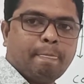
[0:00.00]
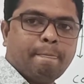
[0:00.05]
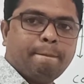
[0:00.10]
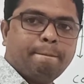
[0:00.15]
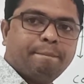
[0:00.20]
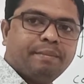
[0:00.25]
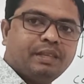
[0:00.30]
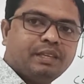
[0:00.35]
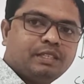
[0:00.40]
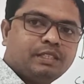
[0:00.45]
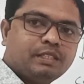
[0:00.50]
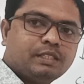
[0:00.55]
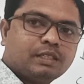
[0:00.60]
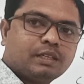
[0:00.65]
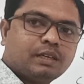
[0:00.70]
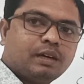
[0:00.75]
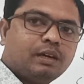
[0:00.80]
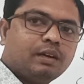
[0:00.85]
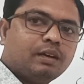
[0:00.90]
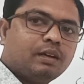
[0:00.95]
This is
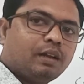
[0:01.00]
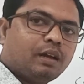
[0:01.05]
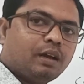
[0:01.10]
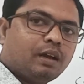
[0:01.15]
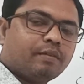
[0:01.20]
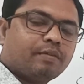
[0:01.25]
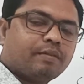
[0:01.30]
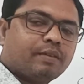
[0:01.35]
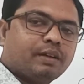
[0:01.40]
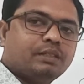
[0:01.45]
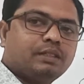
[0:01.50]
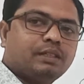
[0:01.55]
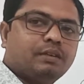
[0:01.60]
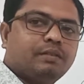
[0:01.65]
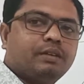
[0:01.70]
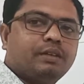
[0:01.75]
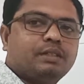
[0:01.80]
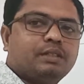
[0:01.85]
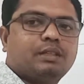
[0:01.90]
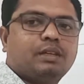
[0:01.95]
called the
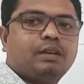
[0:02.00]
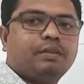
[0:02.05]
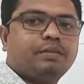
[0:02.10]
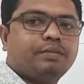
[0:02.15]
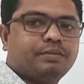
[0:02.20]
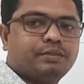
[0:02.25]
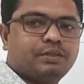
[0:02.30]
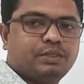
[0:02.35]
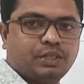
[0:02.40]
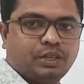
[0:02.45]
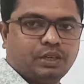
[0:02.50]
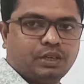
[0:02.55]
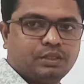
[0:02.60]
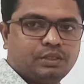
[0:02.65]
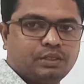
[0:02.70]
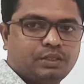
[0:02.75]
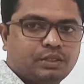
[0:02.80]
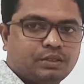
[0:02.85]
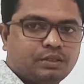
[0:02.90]
conservation of charge.